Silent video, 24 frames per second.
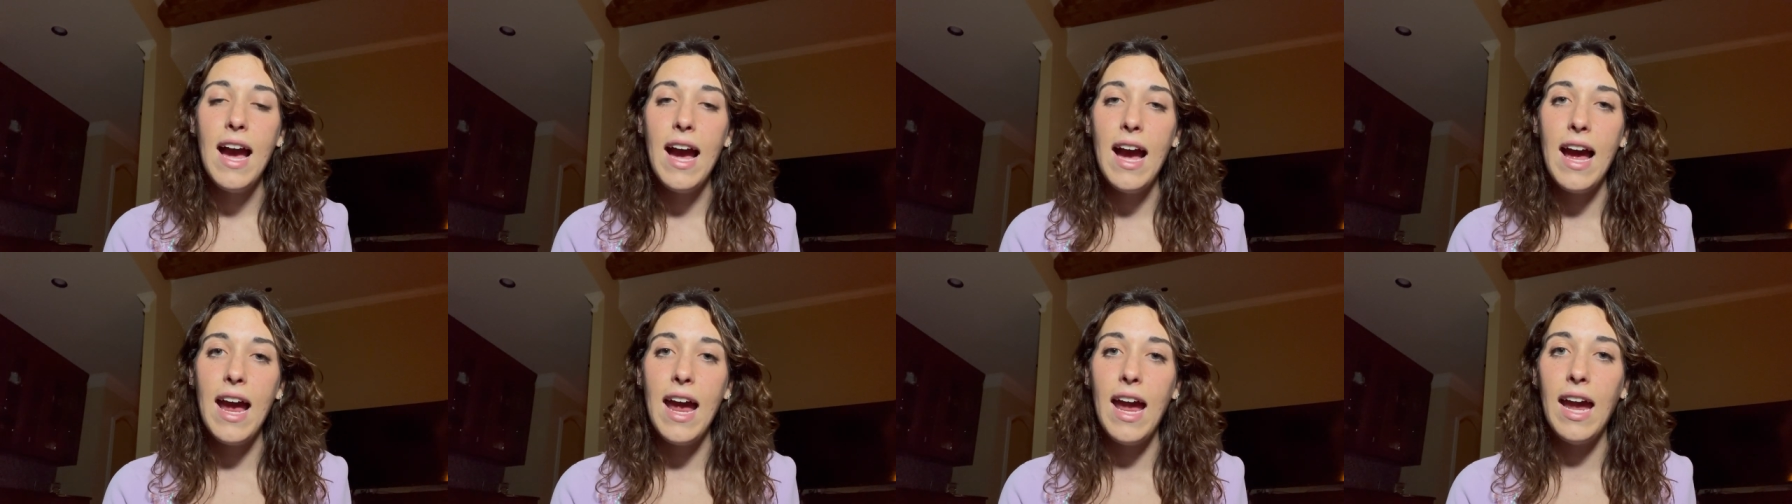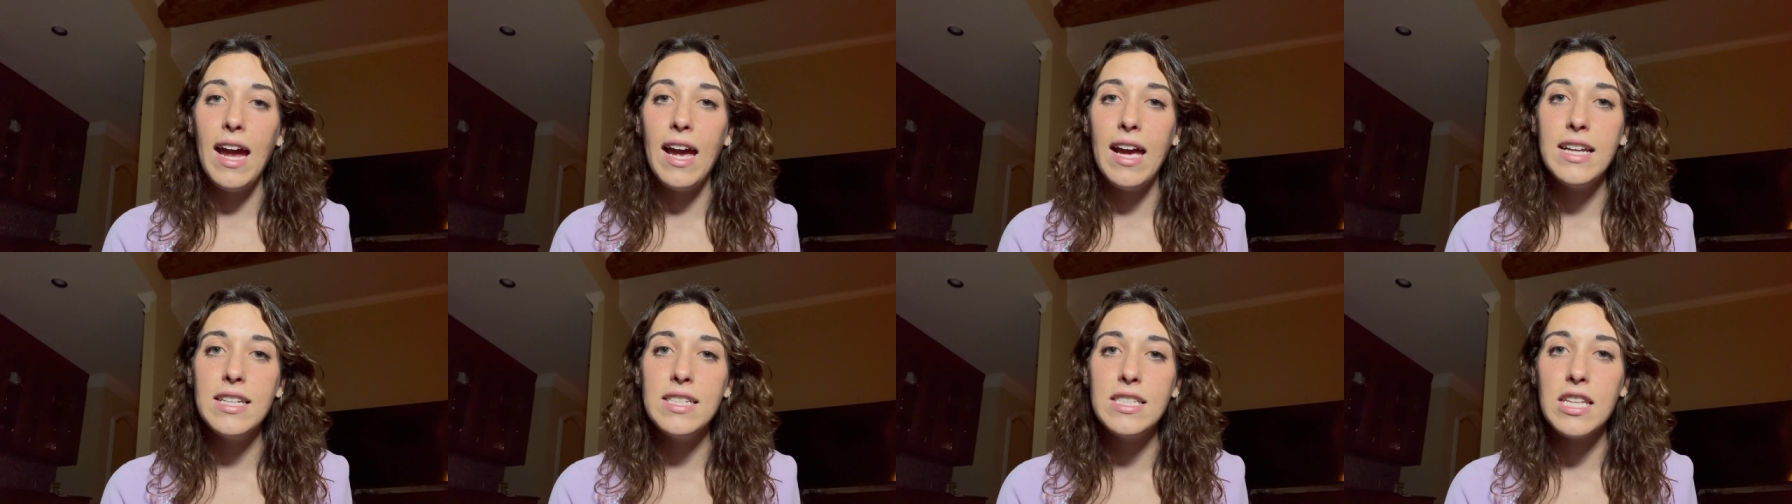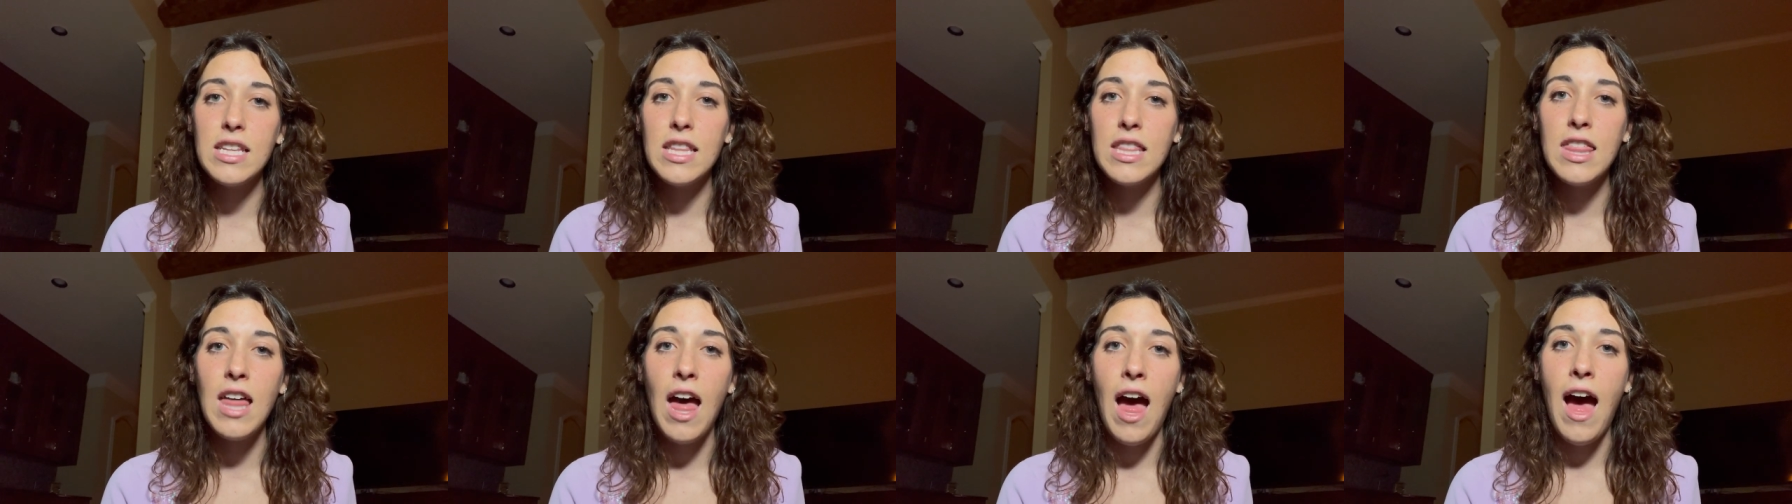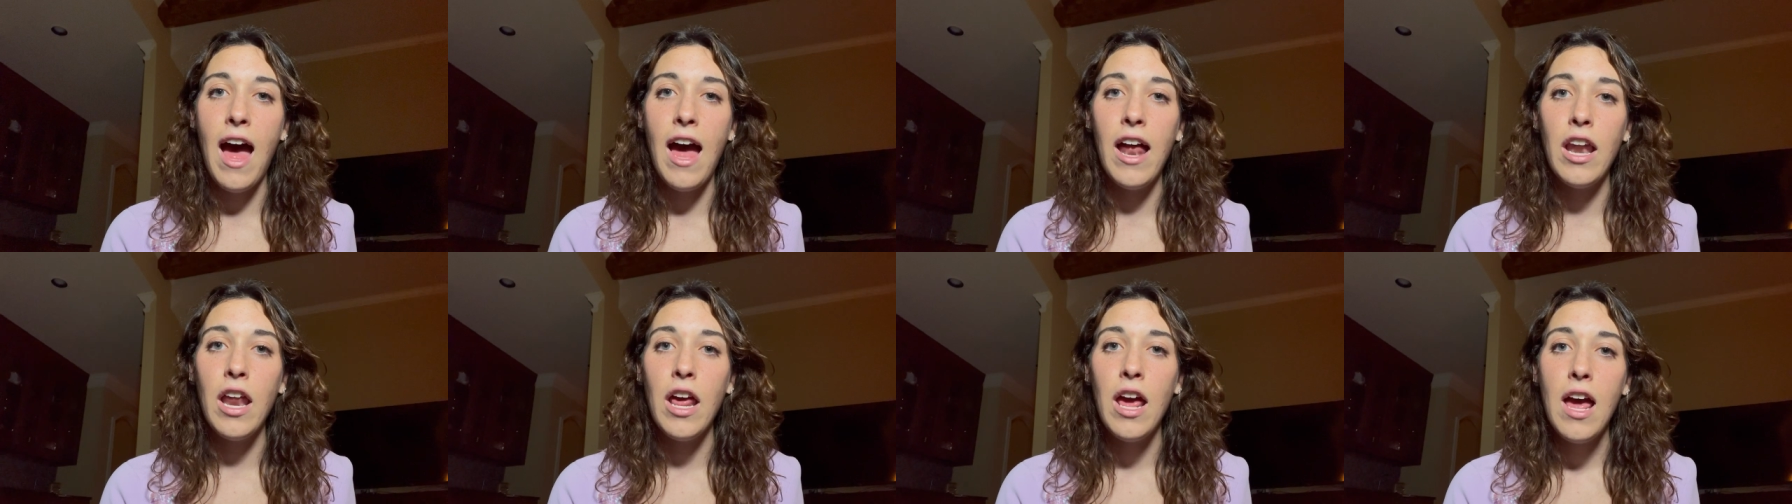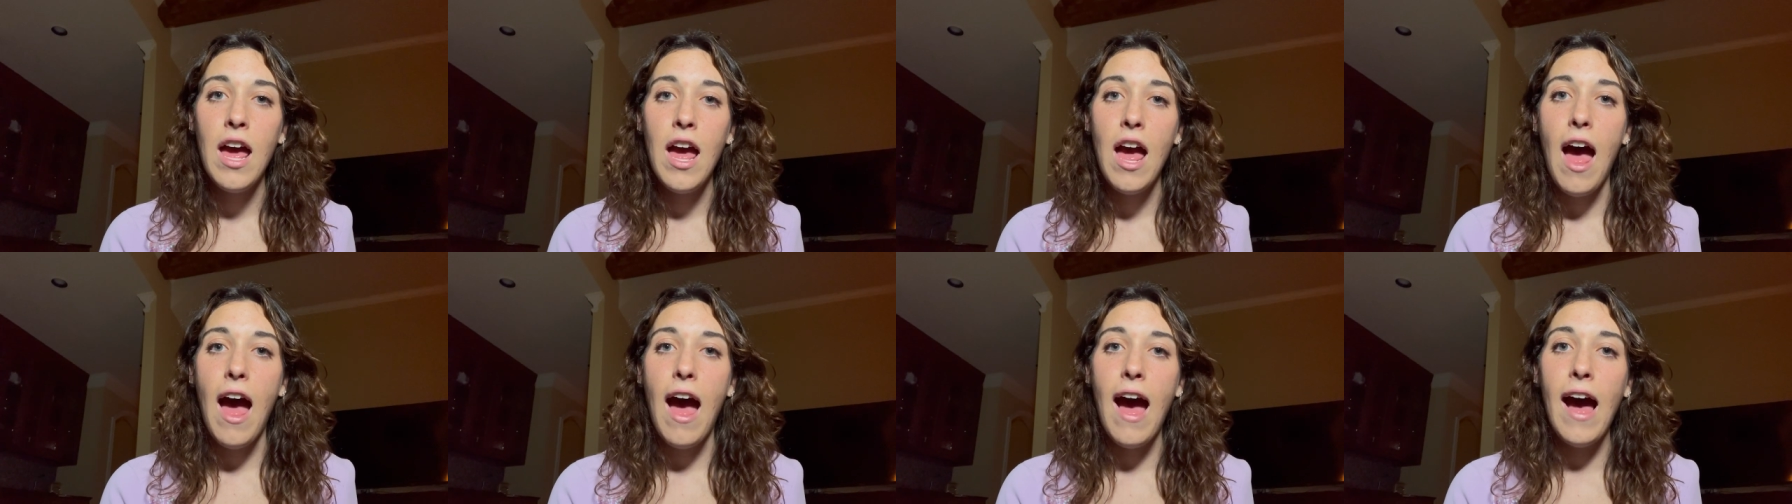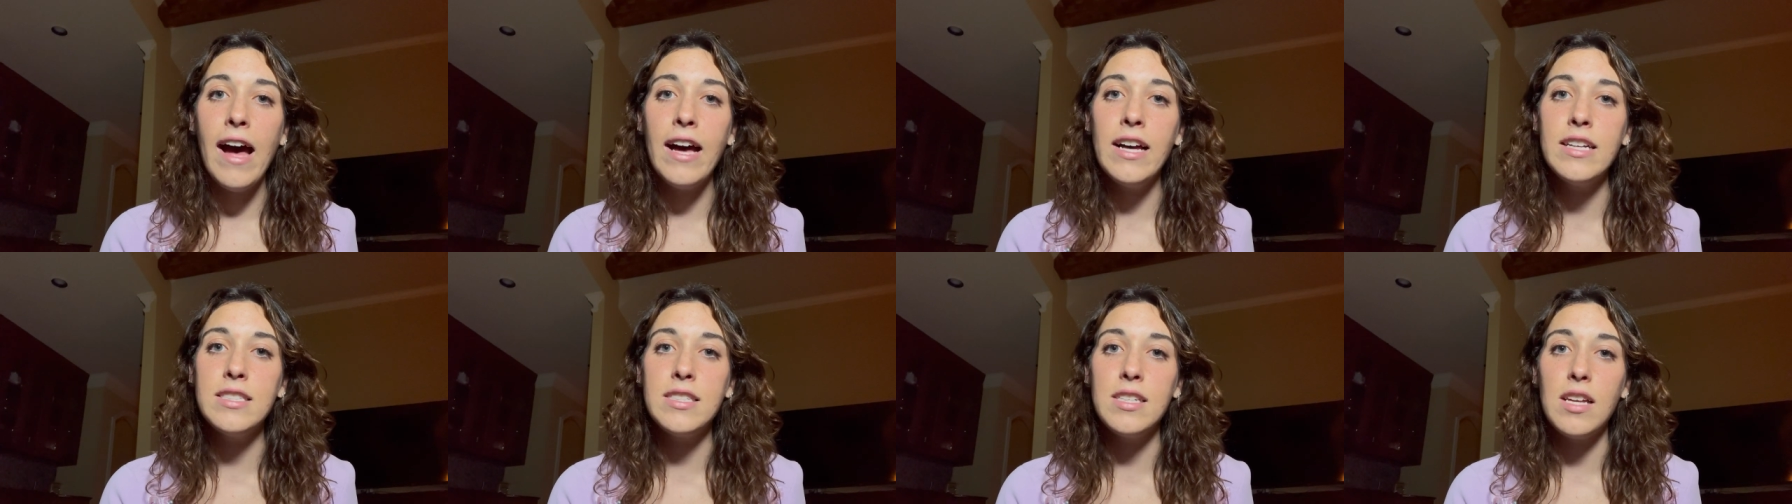and that
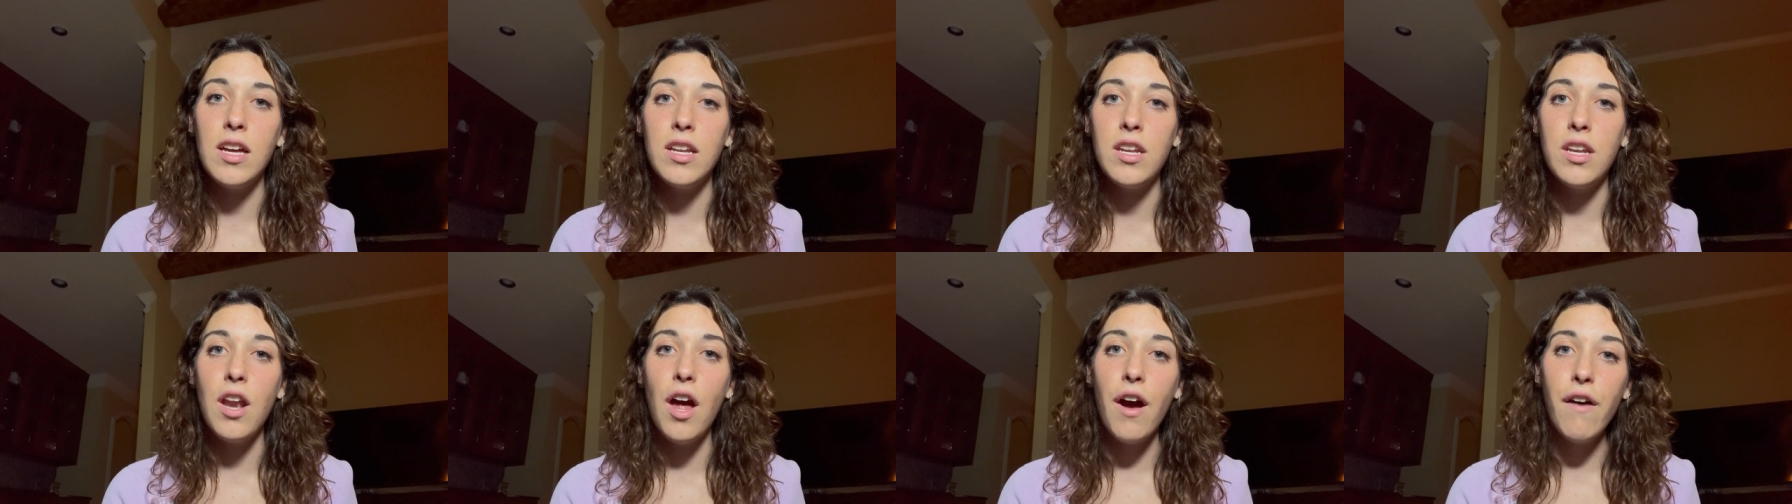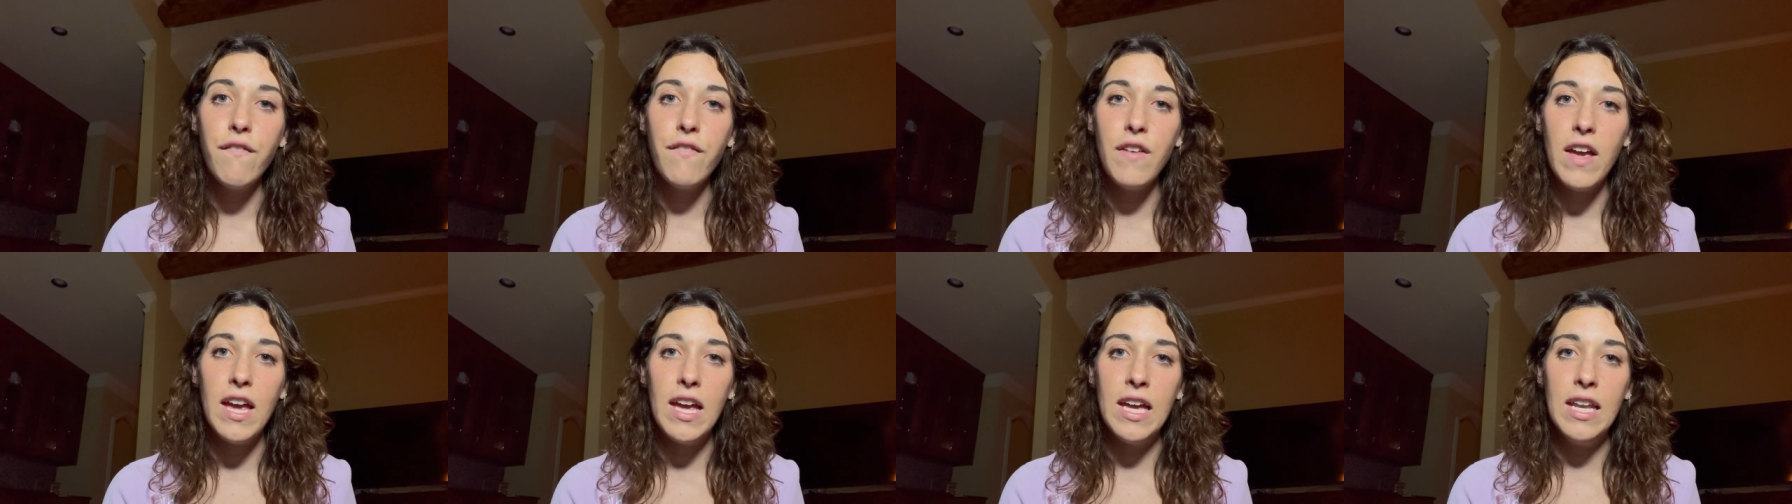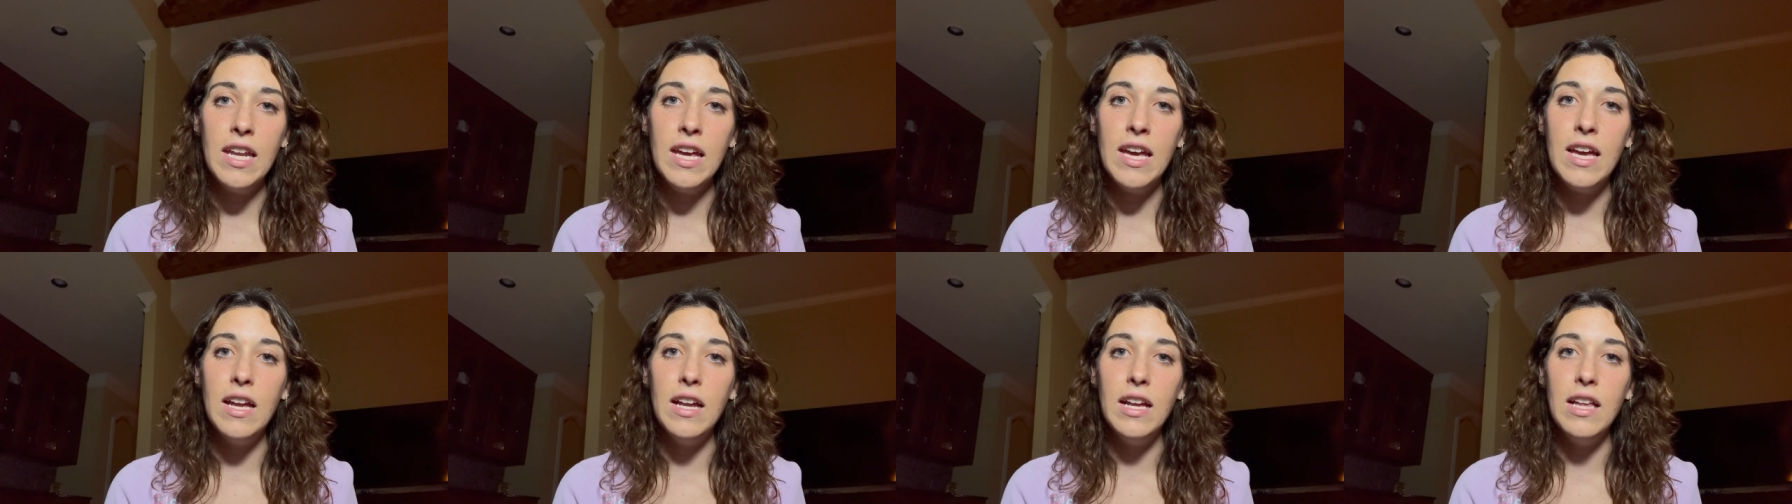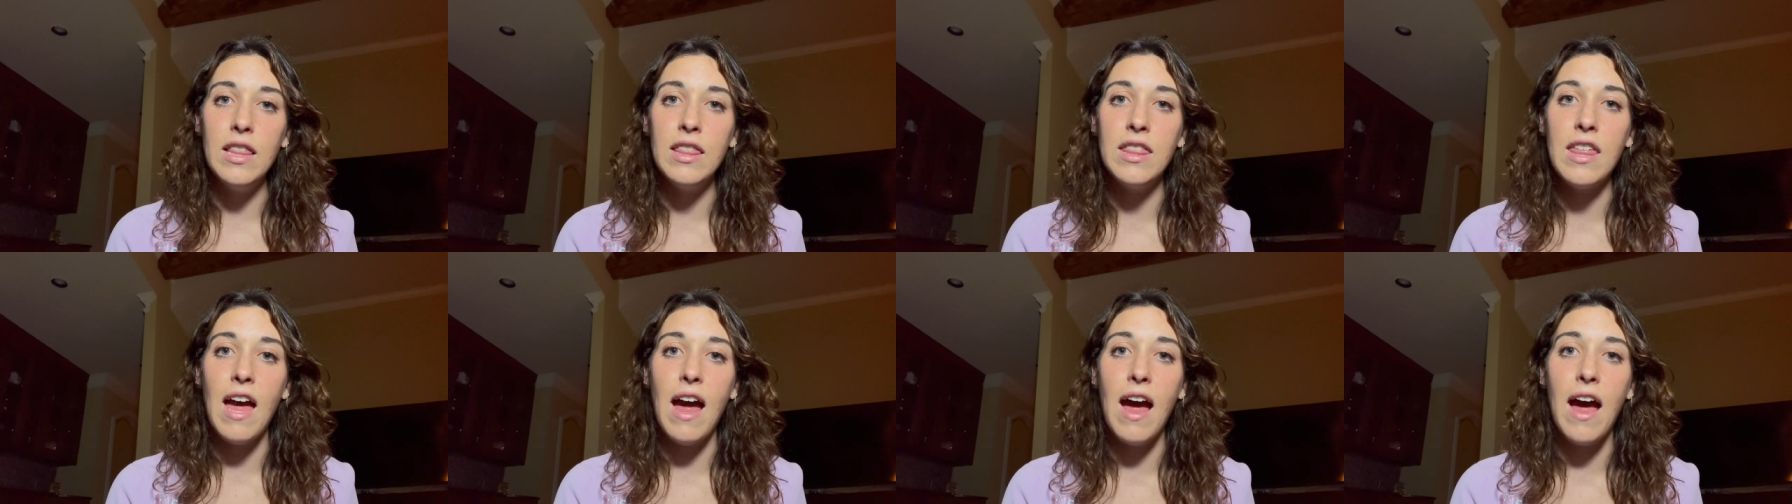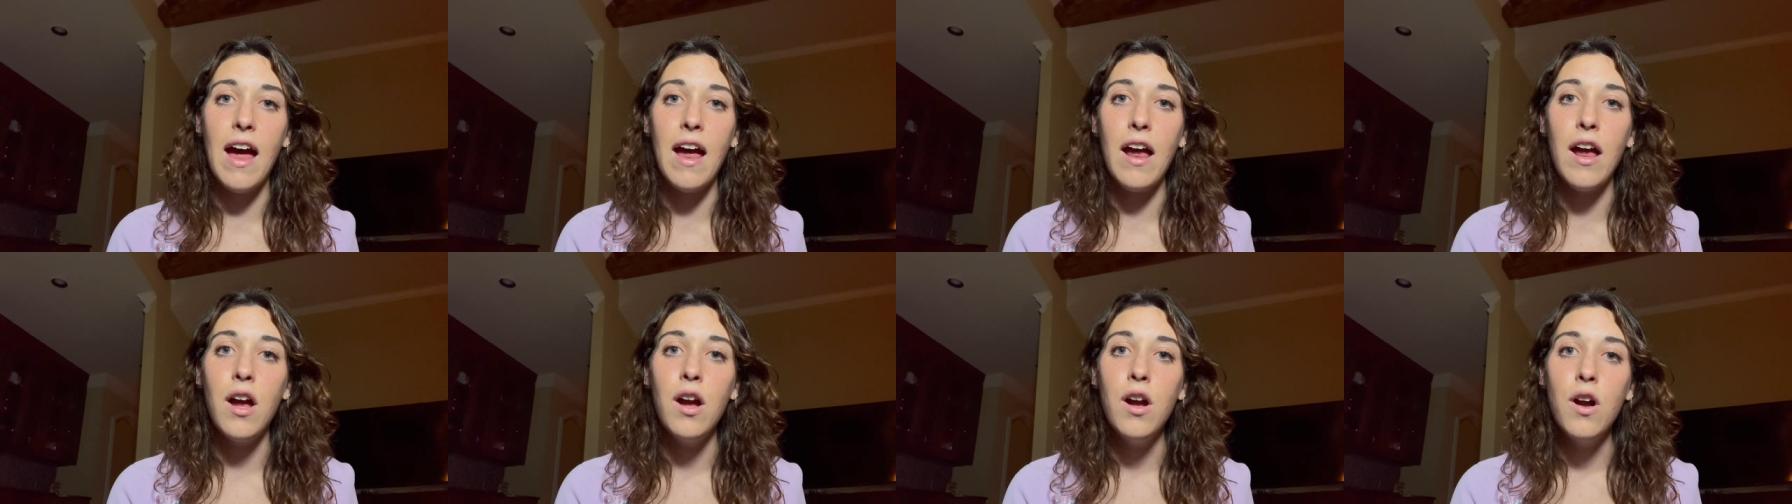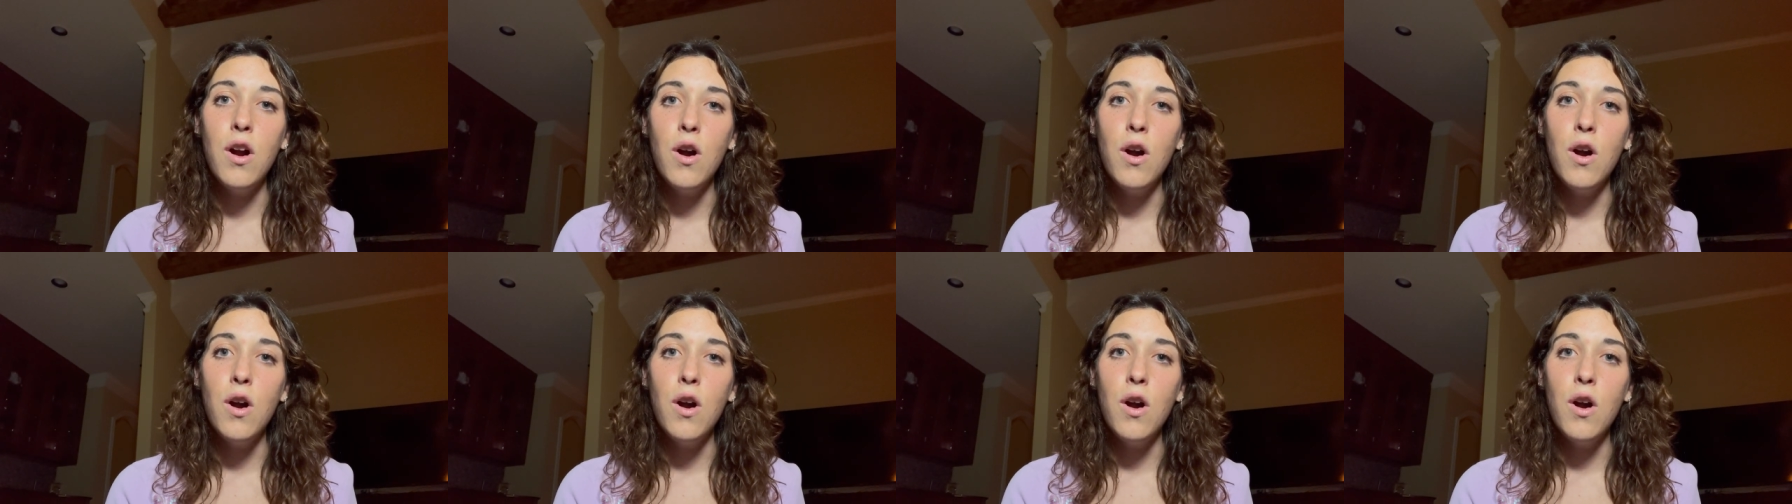has enough in it that